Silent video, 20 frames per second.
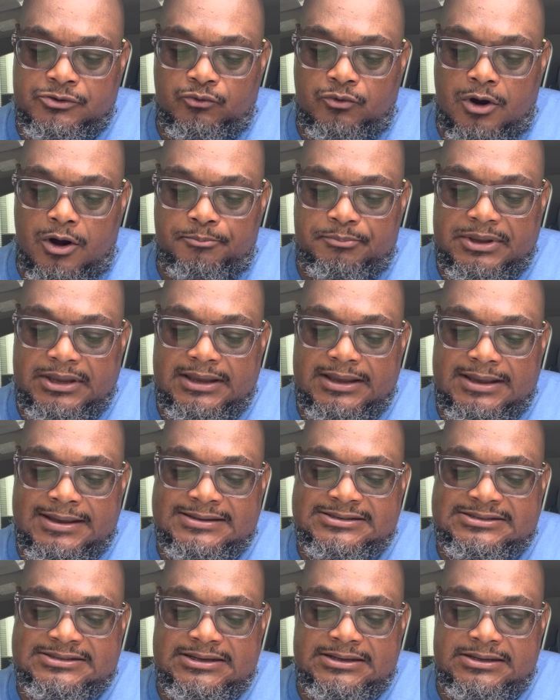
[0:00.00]
word, be
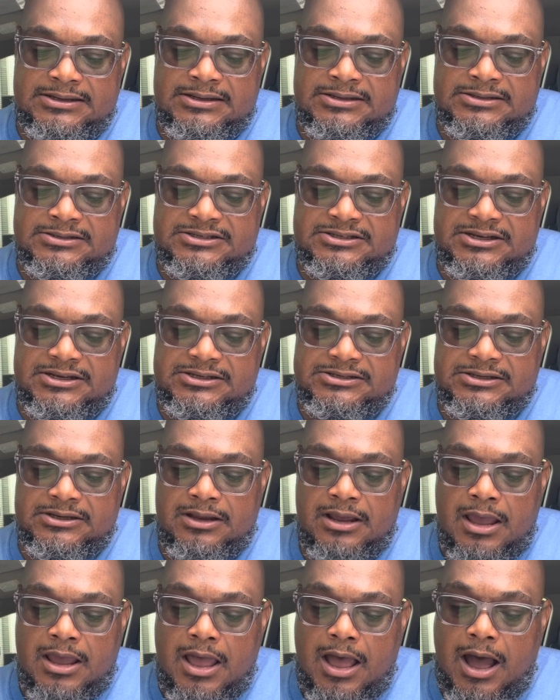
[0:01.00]
instant in season,
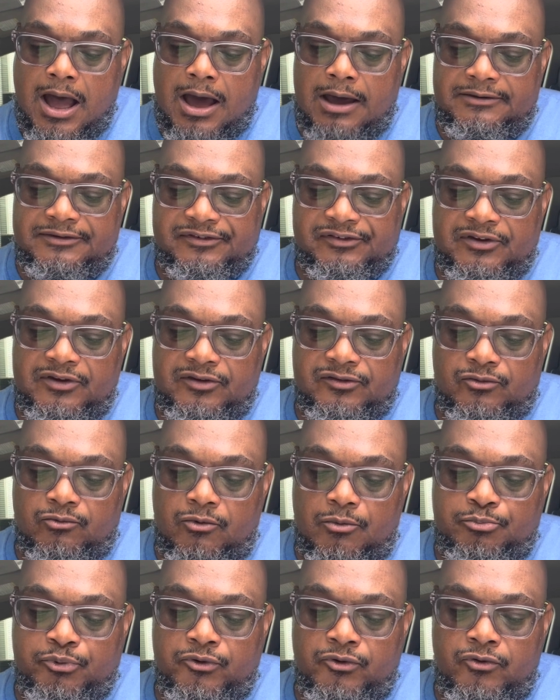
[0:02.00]
out of season,
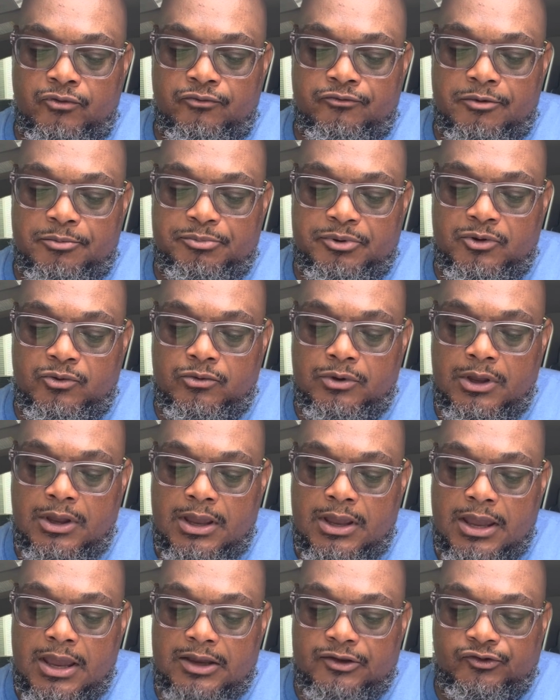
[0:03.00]
reprove, rebuke,
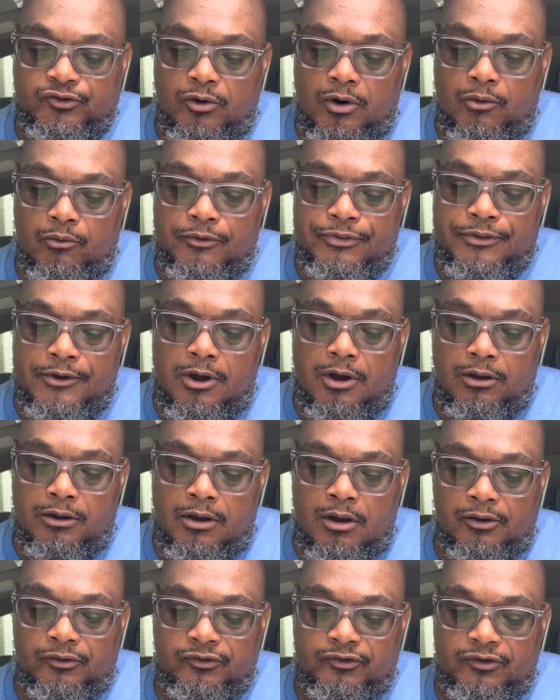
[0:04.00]
exhort with all
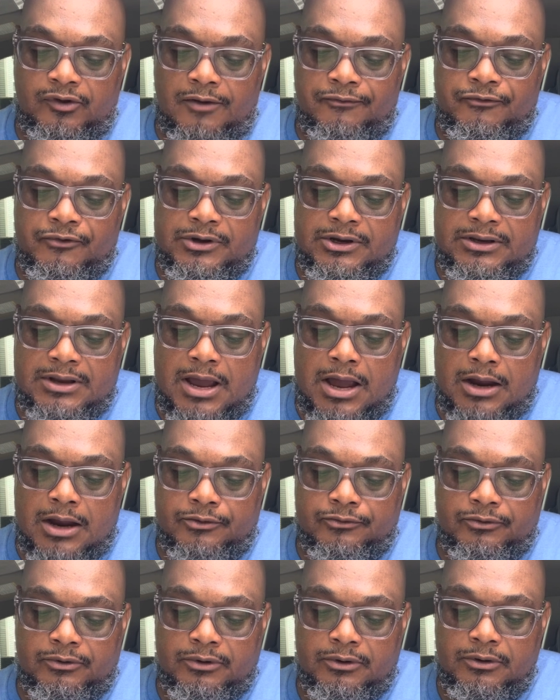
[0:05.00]
longsuffering and
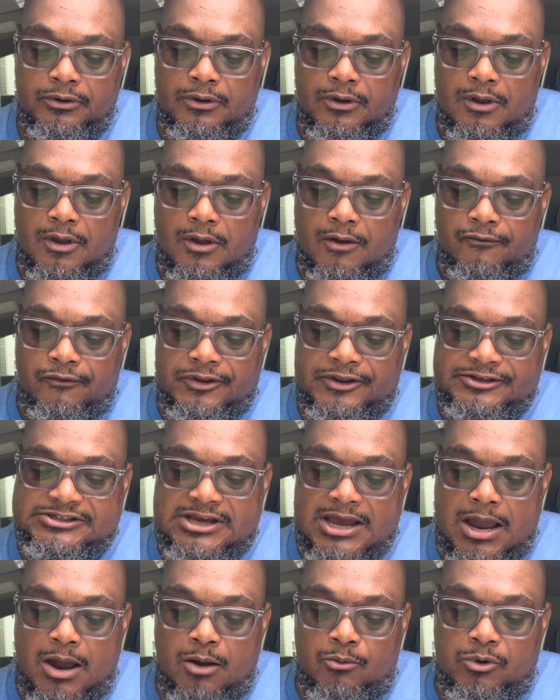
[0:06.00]
doctrine. For the
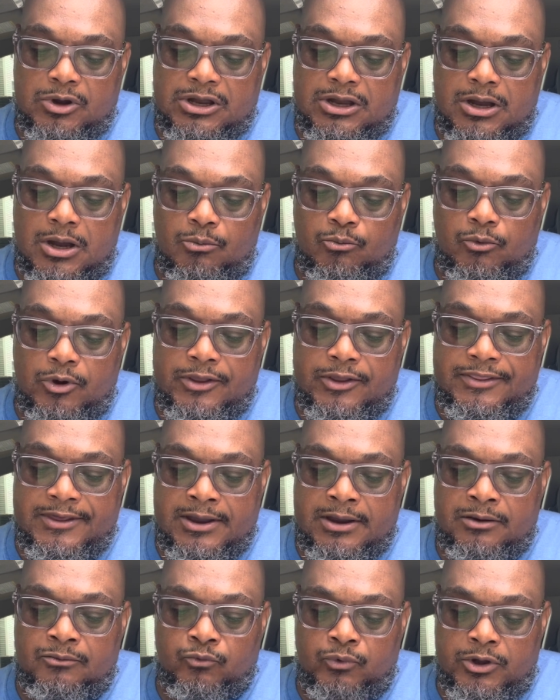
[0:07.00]
time will come when
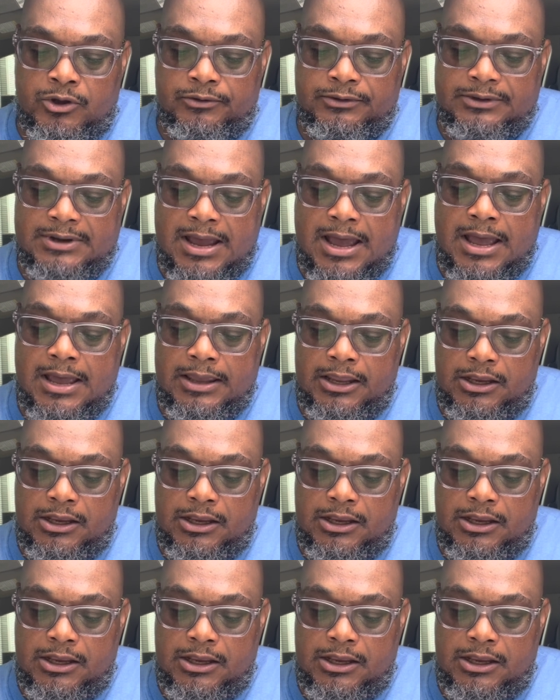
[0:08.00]
they will not